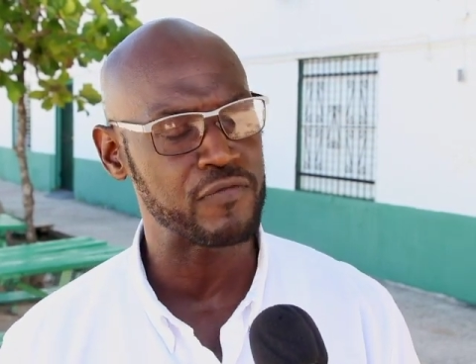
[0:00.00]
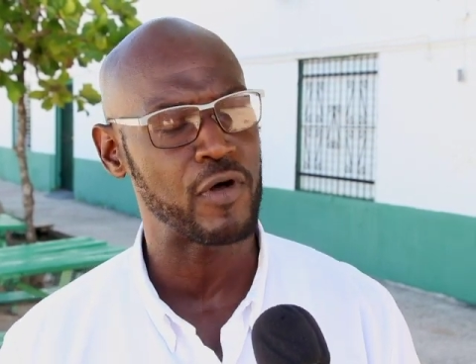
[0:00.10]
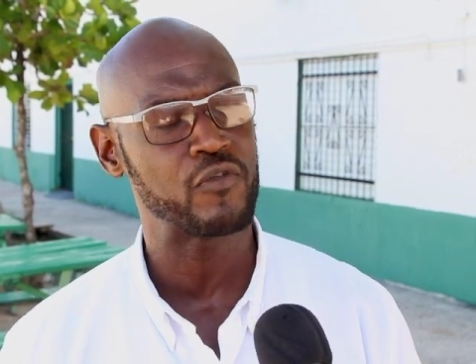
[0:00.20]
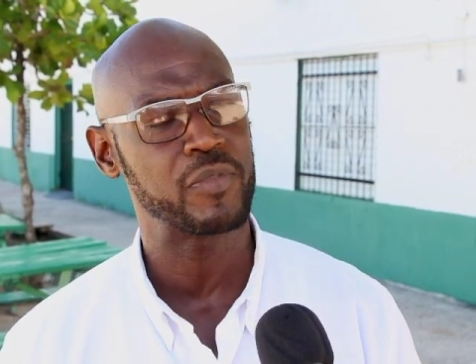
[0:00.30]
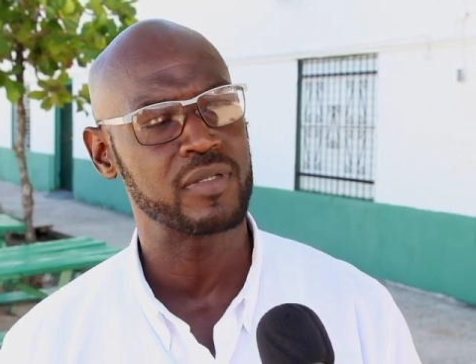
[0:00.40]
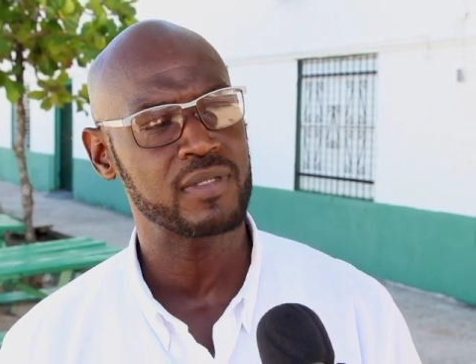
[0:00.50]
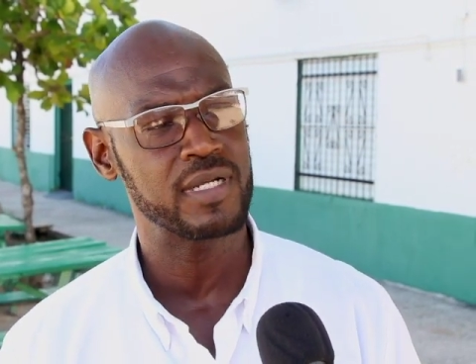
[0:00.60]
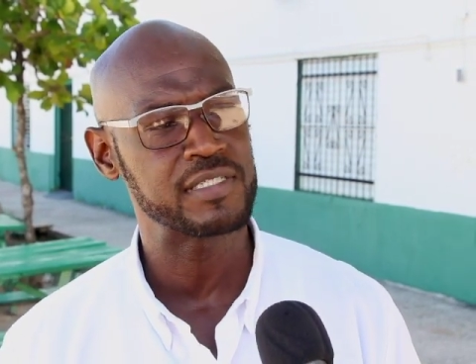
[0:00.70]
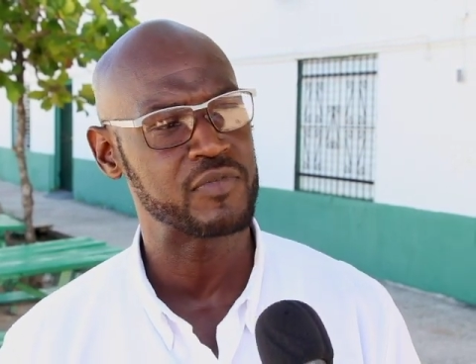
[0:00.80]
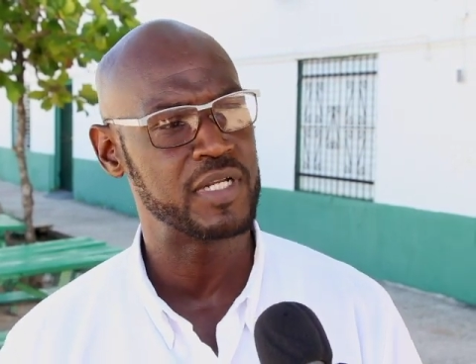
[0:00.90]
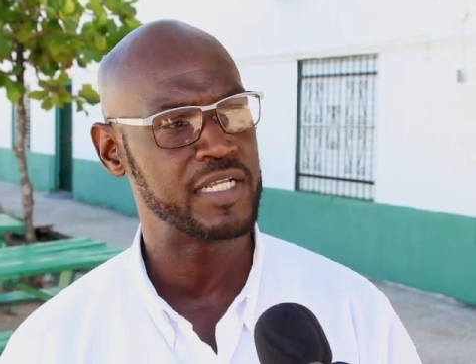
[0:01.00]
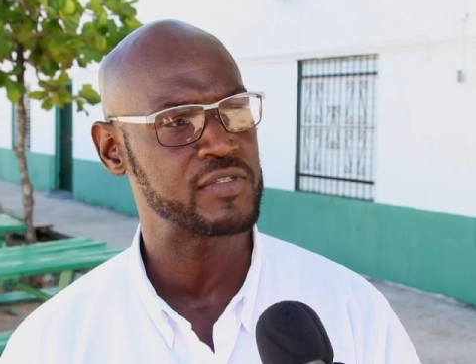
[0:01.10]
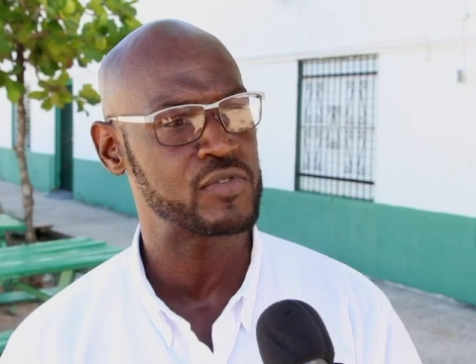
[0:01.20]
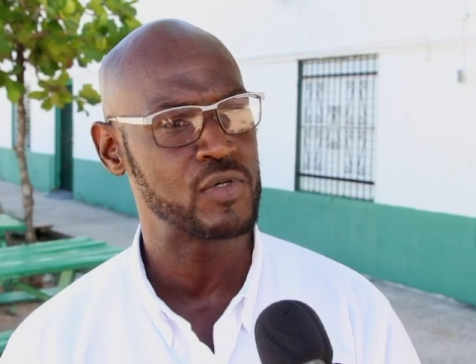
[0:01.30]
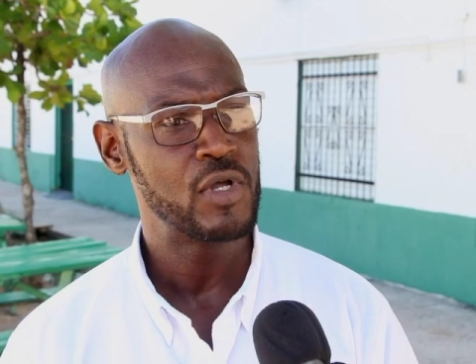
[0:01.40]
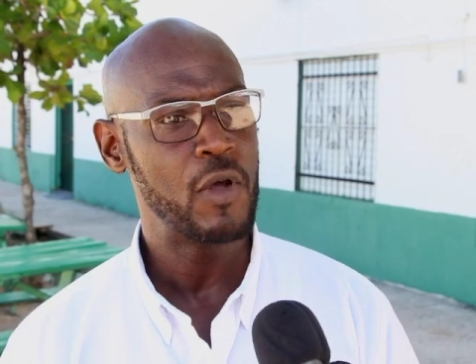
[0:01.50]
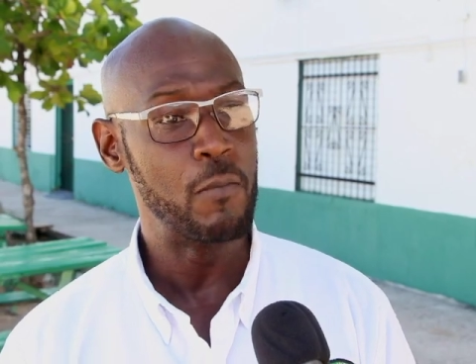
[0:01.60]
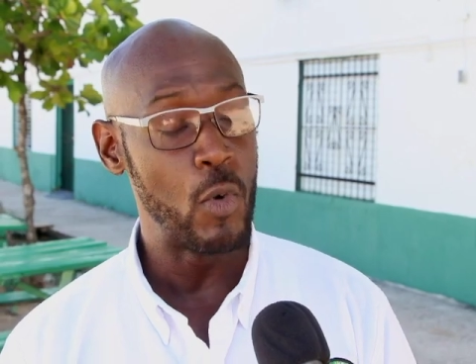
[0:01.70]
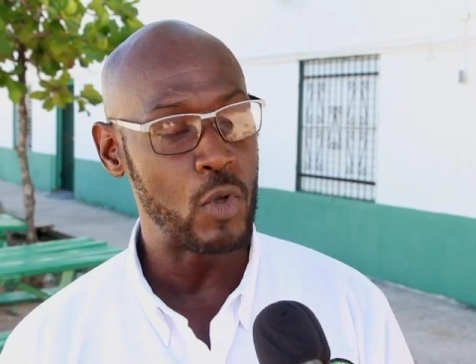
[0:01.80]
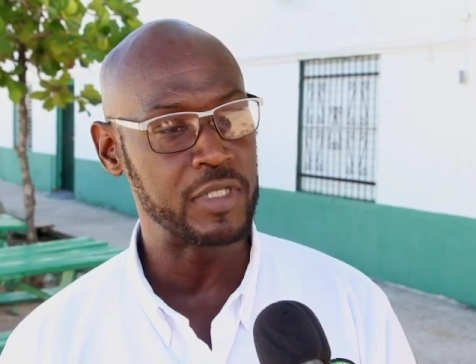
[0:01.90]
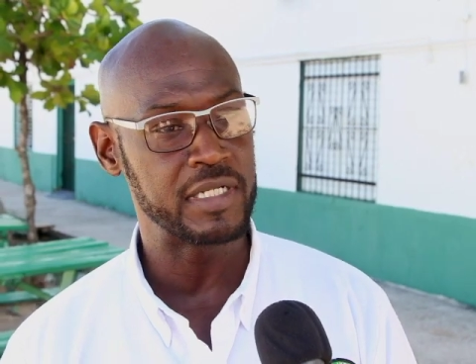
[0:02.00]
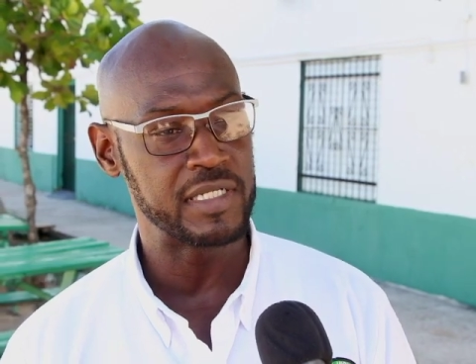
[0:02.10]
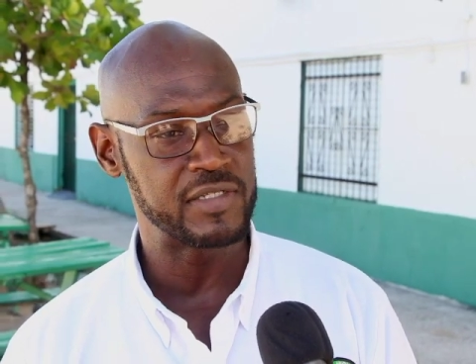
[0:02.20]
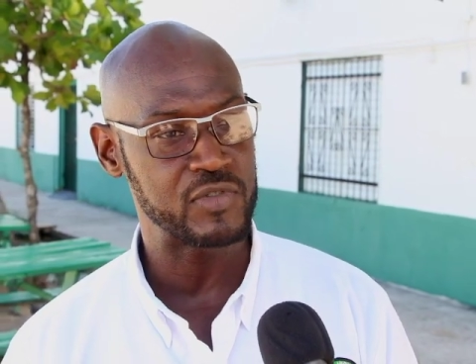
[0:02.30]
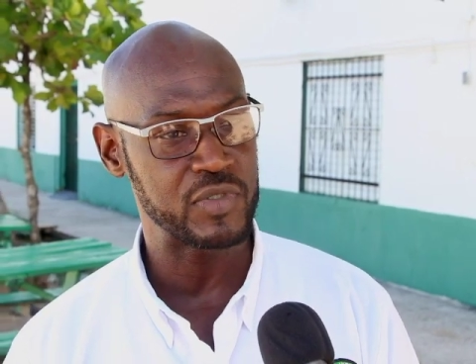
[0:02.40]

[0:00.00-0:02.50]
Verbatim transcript: involvement as it relates to molding these